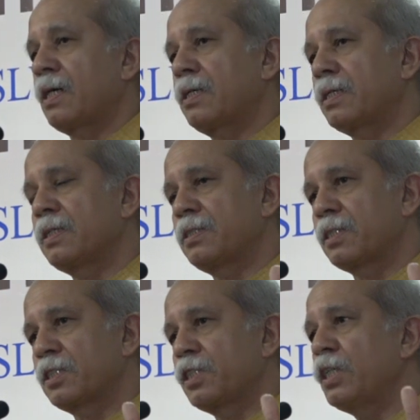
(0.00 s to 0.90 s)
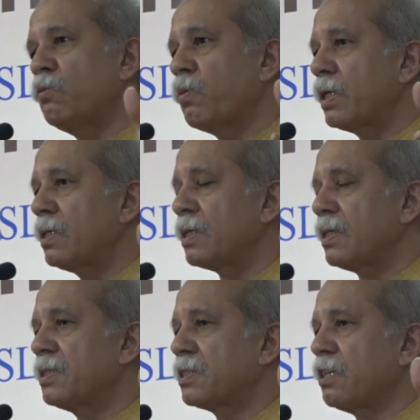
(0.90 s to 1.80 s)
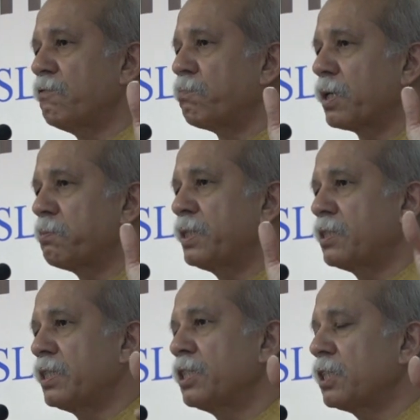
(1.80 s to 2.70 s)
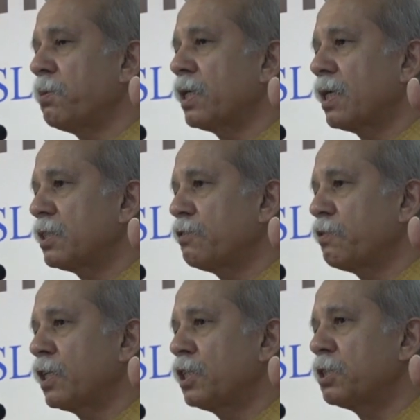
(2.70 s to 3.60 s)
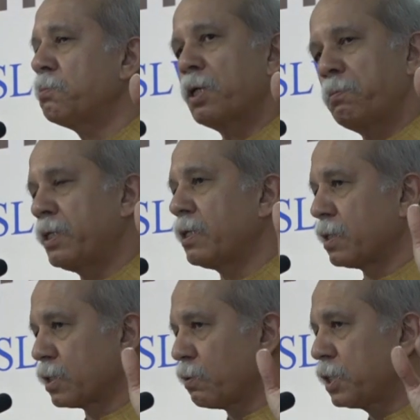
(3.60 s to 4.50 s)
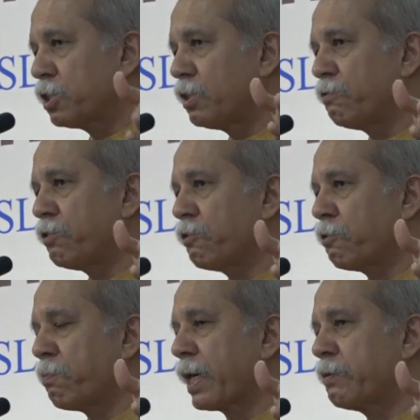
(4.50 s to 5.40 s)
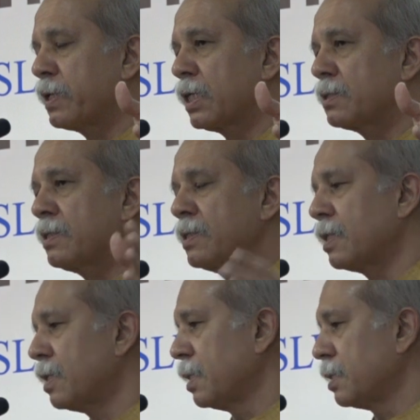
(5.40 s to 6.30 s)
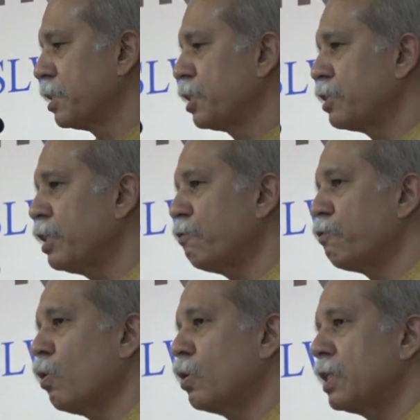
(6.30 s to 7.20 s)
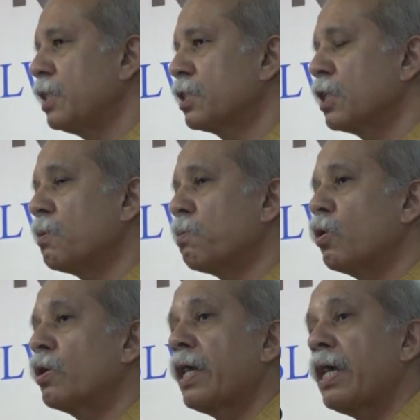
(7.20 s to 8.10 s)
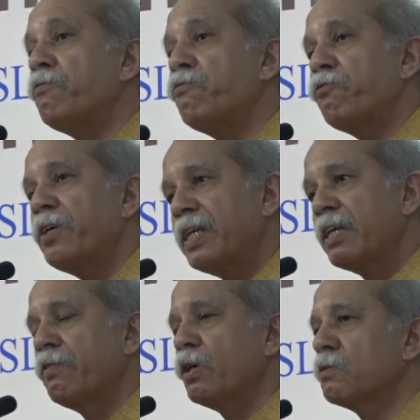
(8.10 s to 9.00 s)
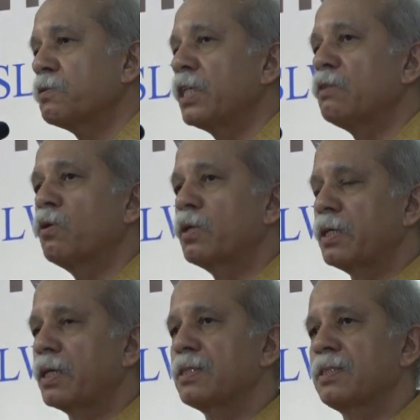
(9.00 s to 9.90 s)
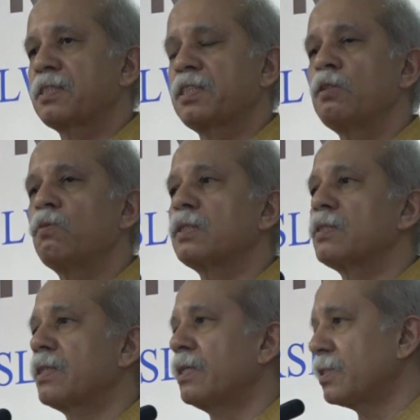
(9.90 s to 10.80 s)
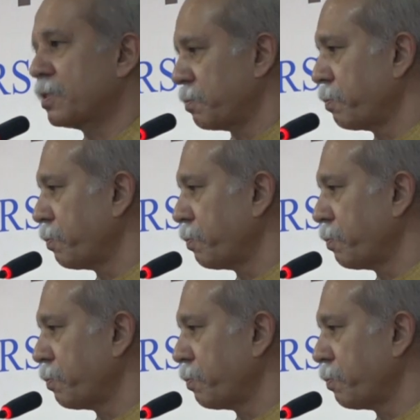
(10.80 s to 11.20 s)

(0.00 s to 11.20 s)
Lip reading: Article 16.1 itself permits reasonable classification, permitting reservation in favor of backward classes. 16.4 is more emphatic way of saying what Article 16.1 says.